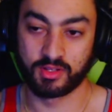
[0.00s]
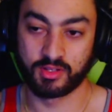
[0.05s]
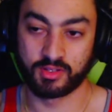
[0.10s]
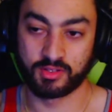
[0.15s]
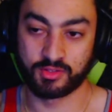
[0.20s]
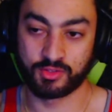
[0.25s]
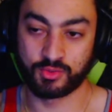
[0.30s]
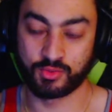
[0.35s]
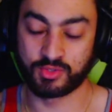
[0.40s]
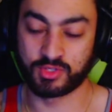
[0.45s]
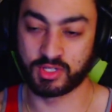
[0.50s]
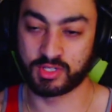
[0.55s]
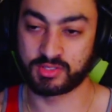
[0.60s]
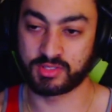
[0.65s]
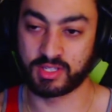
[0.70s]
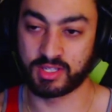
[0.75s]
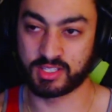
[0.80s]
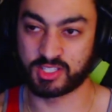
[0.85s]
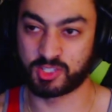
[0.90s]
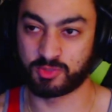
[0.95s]

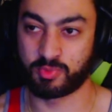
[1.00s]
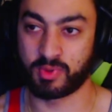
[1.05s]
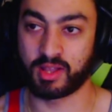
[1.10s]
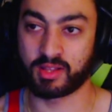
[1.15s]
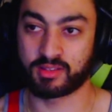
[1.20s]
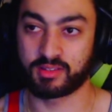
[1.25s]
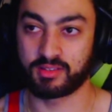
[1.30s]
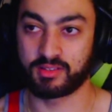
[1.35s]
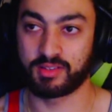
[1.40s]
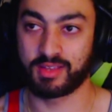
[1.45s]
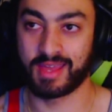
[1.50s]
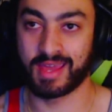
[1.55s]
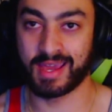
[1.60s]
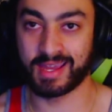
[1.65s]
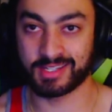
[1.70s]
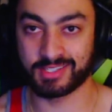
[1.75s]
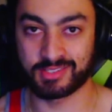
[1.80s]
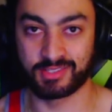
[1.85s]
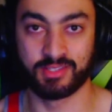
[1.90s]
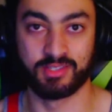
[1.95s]
just expect
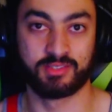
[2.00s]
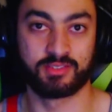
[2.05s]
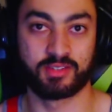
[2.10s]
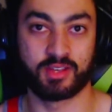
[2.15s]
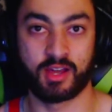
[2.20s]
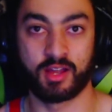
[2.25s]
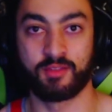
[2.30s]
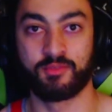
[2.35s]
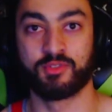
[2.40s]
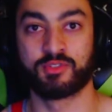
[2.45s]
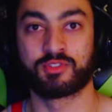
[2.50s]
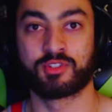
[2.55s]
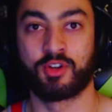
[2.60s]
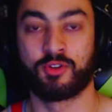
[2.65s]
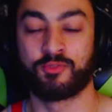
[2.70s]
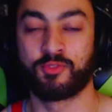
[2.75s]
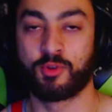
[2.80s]
excellence out of yourself,